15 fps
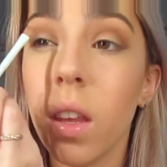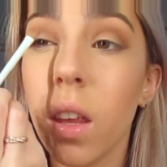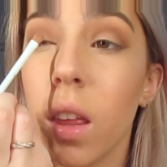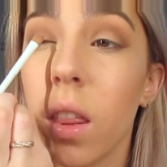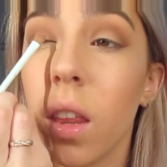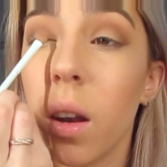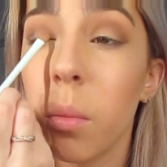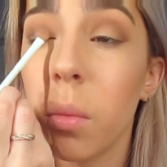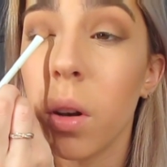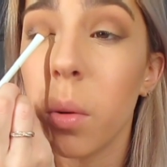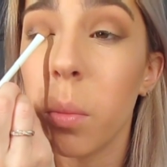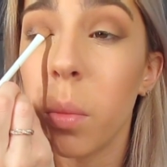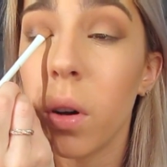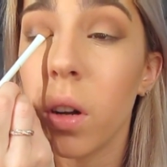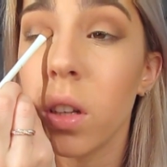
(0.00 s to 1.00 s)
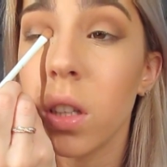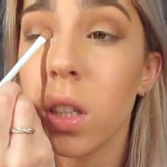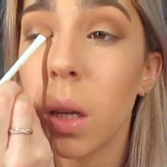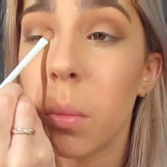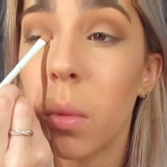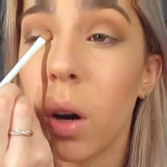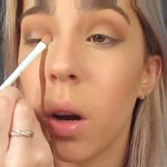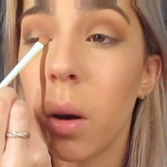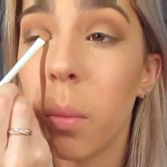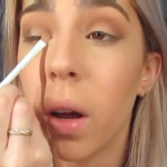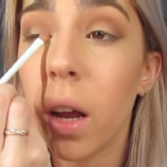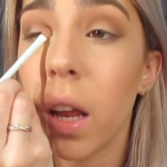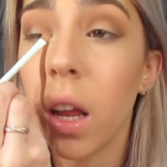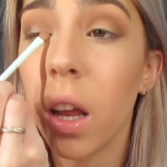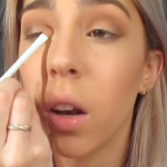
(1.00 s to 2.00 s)
And then I'm going to put some on
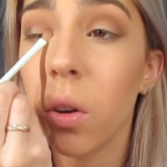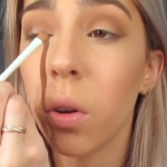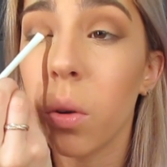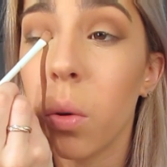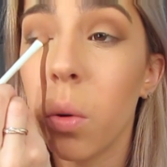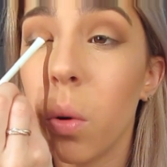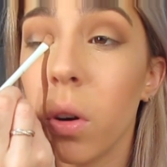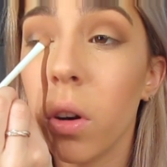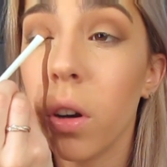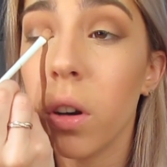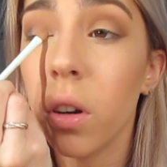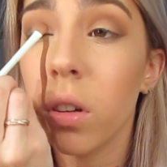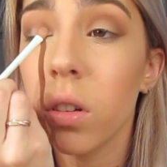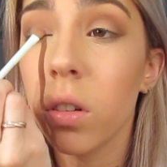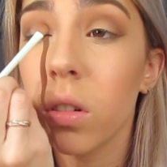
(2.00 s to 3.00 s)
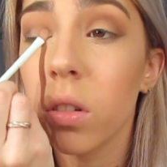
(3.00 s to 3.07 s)
my inner corner.